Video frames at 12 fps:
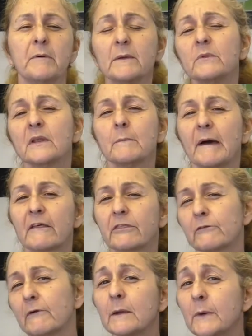Probably within
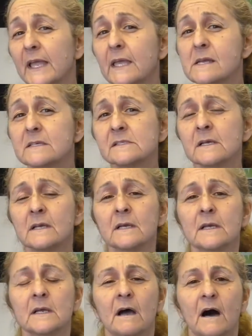about 3 weeks,
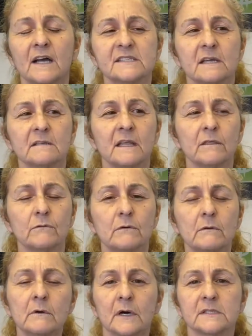I suddenly
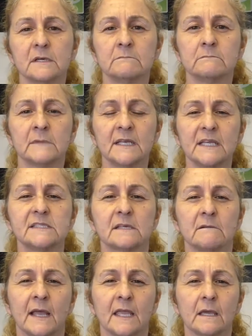thought, oh, my knees
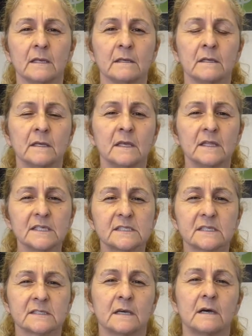don't ache and
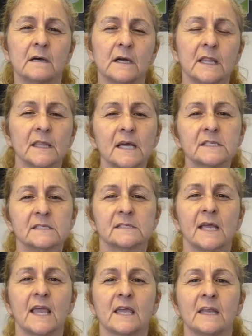this doesn't hurt and that
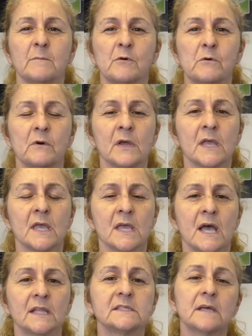doesn't ache anymore.
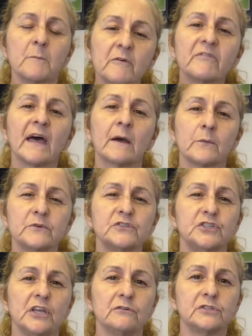And some of that
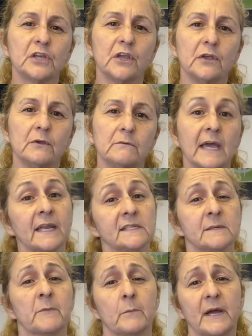was due to getting
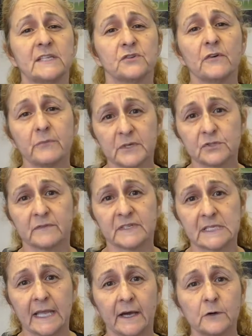some of the weight off, which
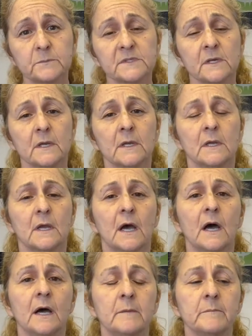obviously helps.
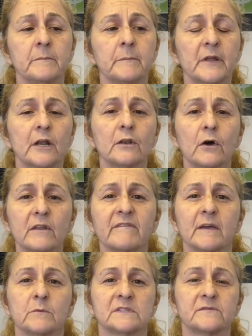But a lot of
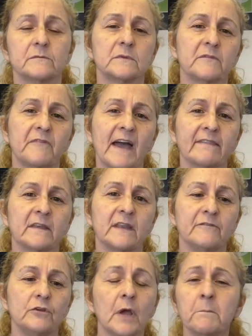it was the fact that
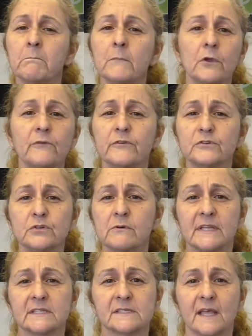if you don't move your
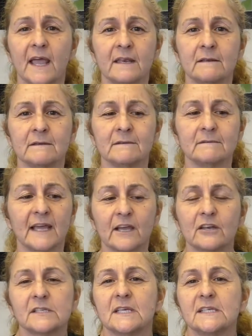joints, then they're
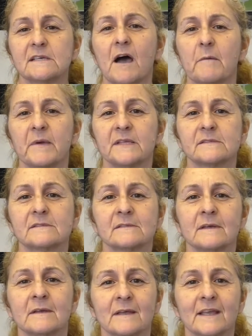going to seize up.
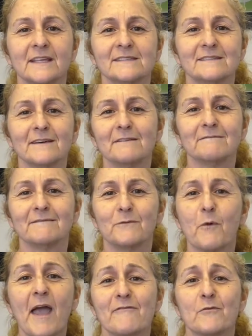It's the
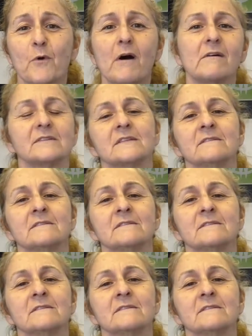way of the world.